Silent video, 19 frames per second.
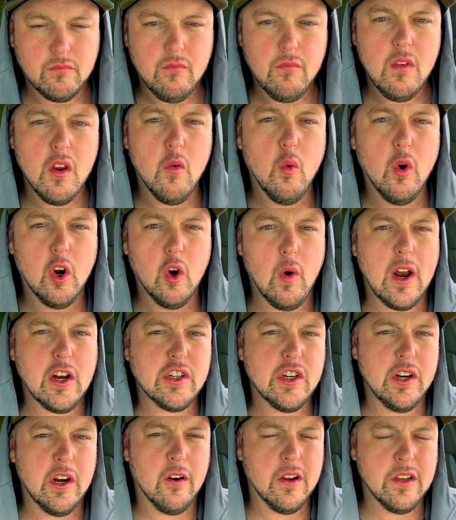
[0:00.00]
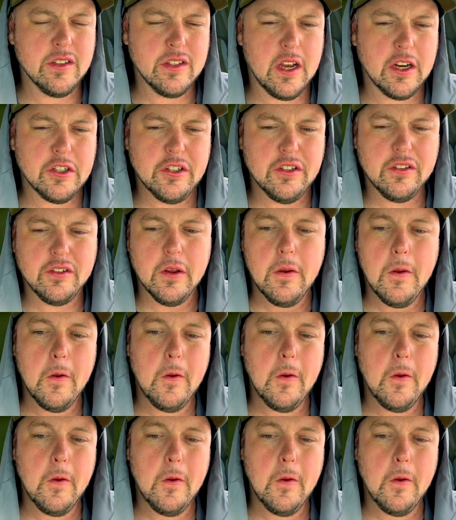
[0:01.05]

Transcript: regressionary sessions